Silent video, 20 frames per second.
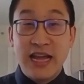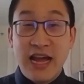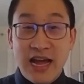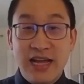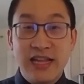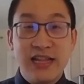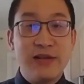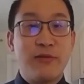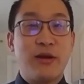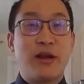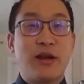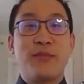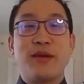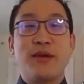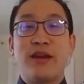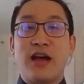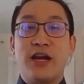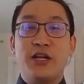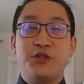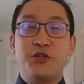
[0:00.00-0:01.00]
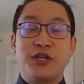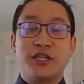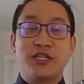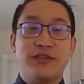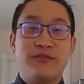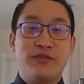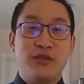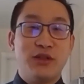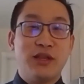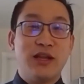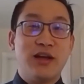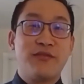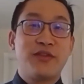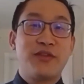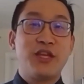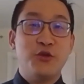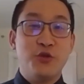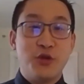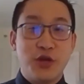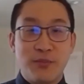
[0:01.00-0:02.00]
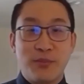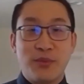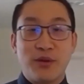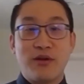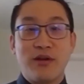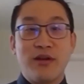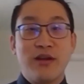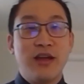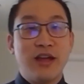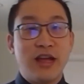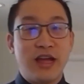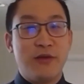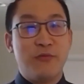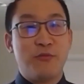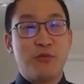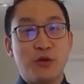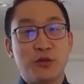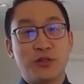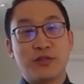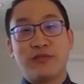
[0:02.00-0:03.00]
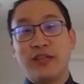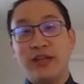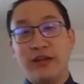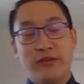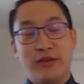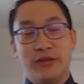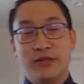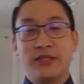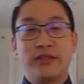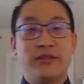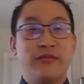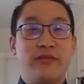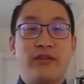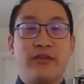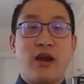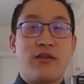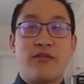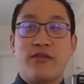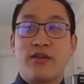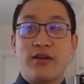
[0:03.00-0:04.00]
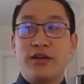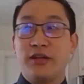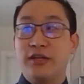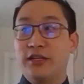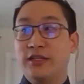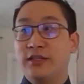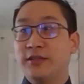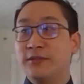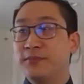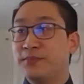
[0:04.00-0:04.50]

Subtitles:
highly recommend Hendrick's if you love cucumber and rose flavors. Very, very good.